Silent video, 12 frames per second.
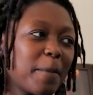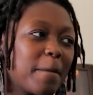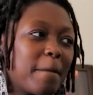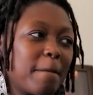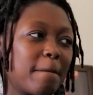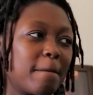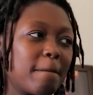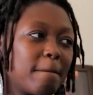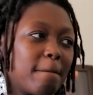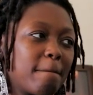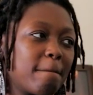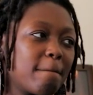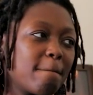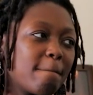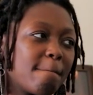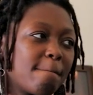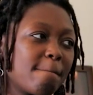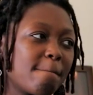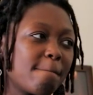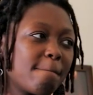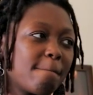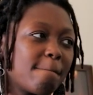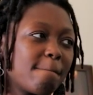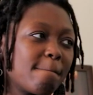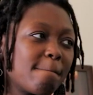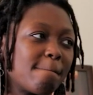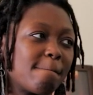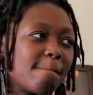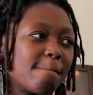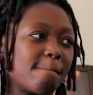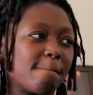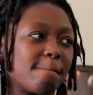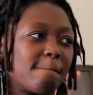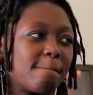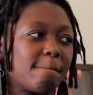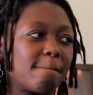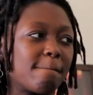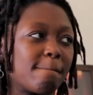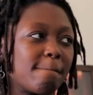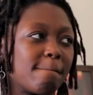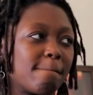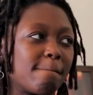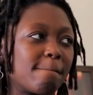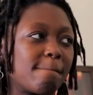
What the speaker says: (not speaking)